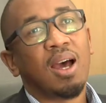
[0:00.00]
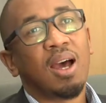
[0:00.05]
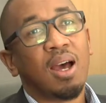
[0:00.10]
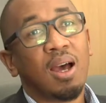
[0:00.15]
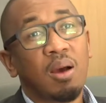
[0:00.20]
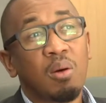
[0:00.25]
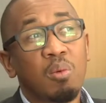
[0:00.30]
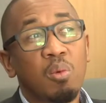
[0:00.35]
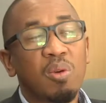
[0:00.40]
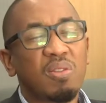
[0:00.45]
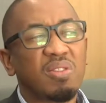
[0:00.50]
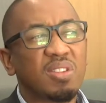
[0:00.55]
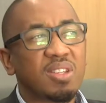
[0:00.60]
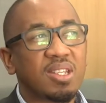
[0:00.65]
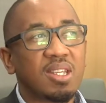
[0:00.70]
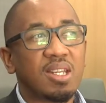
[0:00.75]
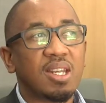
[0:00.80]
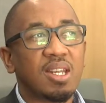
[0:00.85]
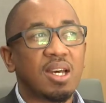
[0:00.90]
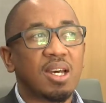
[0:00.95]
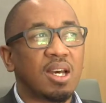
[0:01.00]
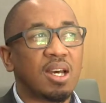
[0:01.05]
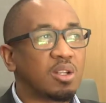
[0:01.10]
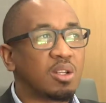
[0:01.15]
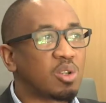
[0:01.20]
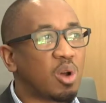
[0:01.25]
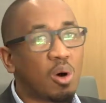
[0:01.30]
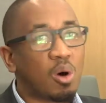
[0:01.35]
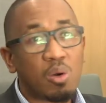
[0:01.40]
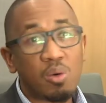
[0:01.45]
uh, we've seen a, a,
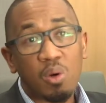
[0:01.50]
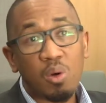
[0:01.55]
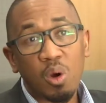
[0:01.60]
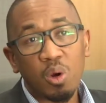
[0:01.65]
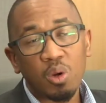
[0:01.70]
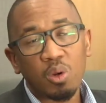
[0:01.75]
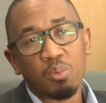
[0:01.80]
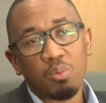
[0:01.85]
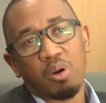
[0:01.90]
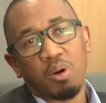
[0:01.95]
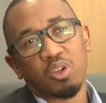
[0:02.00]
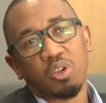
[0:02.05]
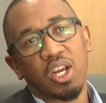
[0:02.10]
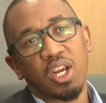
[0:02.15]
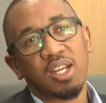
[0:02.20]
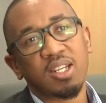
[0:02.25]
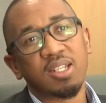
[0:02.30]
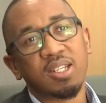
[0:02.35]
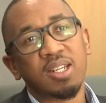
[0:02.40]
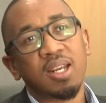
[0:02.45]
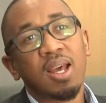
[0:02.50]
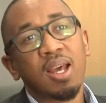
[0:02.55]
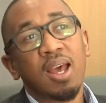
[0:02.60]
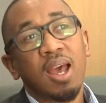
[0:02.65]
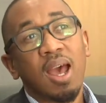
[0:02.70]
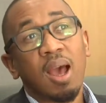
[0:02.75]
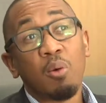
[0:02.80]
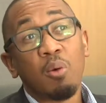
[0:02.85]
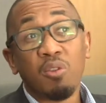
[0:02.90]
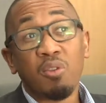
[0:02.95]
toll road project.
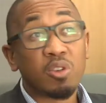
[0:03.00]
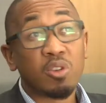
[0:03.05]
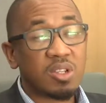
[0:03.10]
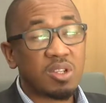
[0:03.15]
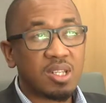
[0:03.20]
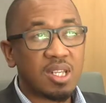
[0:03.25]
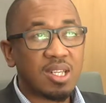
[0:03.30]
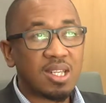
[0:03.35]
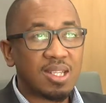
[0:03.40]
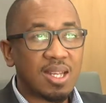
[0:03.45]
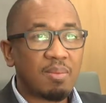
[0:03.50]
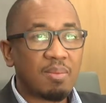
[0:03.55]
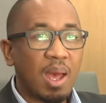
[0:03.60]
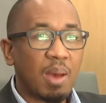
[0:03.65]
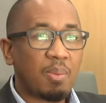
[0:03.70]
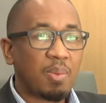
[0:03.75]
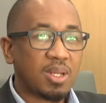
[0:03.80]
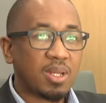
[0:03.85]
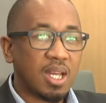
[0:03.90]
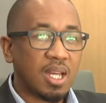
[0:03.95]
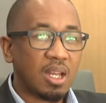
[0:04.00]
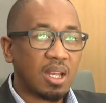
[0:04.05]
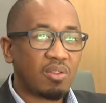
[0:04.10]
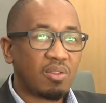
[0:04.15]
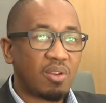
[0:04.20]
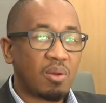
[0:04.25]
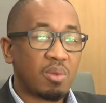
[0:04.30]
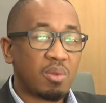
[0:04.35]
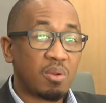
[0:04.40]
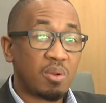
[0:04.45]
We've also seen some appetite
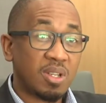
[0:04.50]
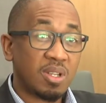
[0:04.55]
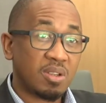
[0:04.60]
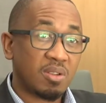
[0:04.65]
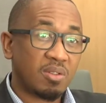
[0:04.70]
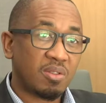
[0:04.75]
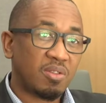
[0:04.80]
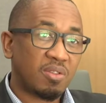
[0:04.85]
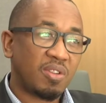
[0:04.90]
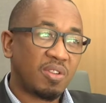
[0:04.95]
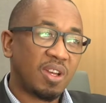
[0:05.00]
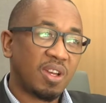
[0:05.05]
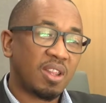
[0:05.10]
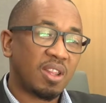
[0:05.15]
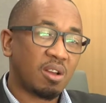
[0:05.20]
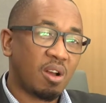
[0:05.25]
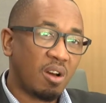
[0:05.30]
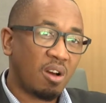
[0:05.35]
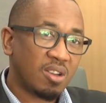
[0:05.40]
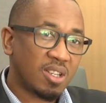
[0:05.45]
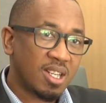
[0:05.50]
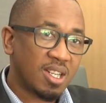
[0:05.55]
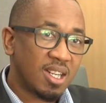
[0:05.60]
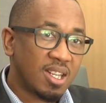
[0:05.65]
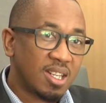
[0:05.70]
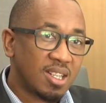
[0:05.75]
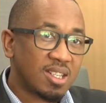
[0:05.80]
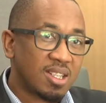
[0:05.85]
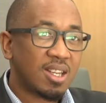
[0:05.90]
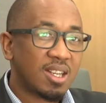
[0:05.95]
from the rest of uh, the
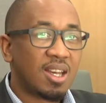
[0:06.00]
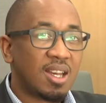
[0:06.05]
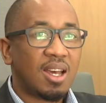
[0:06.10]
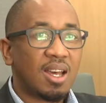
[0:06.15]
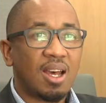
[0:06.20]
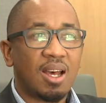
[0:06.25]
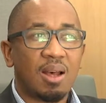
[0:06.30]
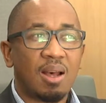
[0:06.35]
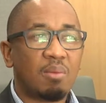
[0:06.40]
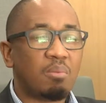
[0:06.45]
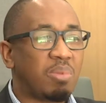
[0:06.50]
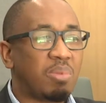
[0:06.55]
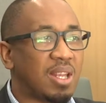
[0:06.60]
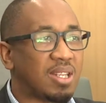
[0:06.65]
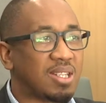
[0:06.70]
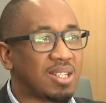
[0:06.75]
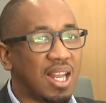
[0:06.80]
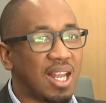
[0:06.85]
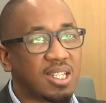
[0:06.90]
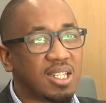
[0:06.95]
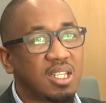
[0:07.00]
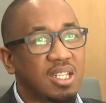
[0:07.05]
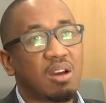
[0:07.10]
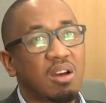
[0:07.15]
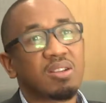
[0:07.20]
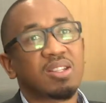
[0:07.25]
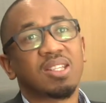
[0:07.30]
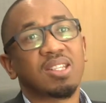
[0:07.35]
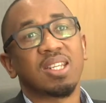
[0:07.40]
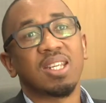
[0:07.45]
continent, um, places like
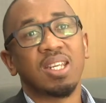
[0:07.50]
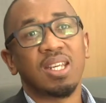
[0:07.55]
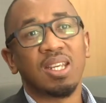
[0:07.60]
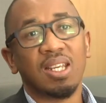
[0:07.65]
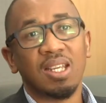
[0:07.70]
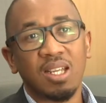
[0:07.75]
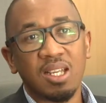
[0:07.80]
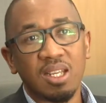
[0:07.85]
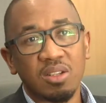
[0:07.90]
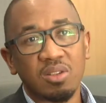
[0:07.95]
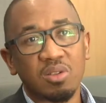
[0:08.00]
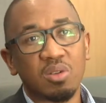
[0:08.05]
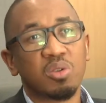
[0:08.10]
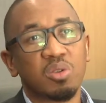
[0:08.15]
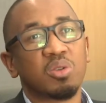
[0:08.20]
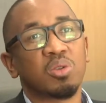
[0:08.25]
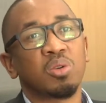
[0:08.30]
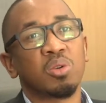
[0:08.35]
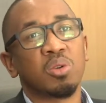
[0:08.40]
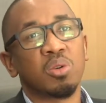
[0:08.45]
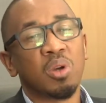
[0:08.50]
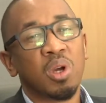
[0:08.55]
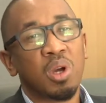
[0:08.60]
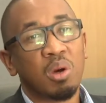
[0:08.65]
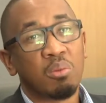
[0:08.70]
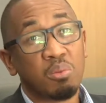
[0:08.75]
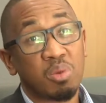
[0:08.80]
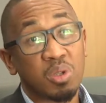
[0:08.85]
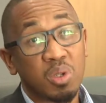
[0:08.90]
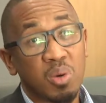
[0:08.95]
DRC, Lesotho,
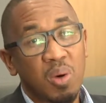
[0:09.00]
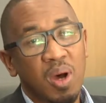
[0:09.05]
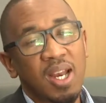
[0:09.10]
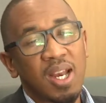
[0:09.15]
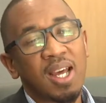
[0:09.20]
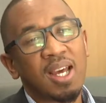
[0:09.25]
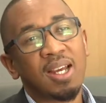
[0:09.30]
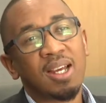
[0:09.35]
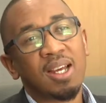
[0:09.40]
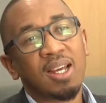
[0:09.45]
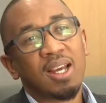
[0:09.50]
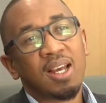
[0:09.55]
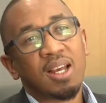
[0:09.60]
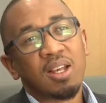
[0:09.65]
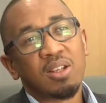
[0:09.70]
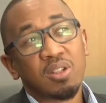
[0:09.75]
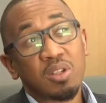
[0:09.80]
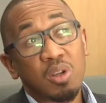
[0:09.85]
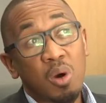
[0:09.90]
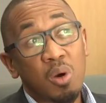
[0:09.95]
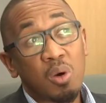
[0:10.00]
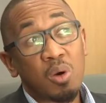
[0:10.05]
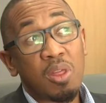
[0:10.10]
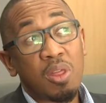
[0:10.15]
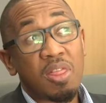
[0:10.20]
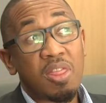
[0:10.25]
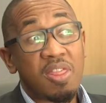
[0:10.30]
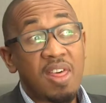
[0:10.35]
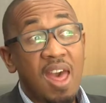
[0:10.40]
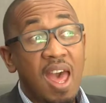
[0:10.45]
Botswana. So
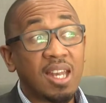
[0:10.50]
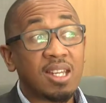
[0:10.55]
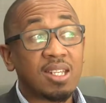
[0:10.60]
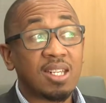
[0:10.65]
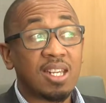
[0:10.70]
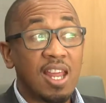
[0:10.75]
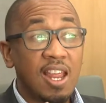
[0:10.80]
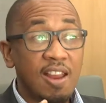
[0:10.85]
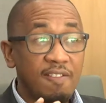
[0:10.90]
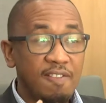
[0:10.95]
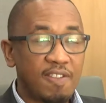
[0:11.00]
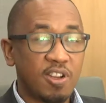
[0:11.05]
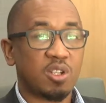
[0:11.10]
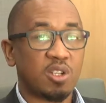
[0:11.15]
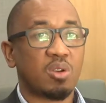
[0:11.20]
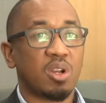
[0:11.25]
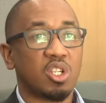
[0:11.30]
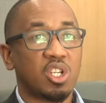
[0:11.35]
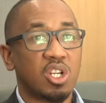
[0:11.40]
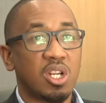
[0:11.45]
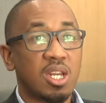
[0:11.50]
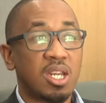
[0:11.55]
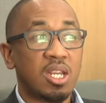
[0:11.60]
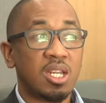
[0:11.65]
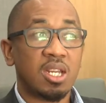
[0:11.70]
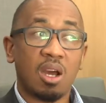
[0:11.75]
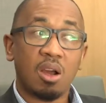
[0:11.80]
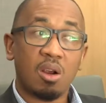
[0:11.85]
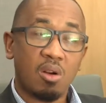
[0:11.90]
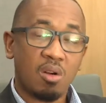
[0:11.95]
that infrastructure
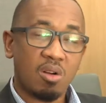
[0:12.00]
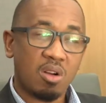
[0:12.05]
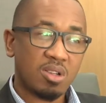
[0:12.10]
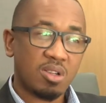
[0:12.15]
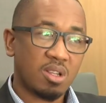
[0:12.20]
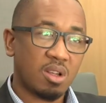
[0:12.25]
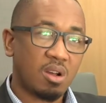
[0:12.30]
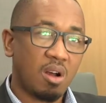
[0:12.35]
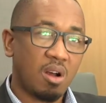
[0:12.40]
need across the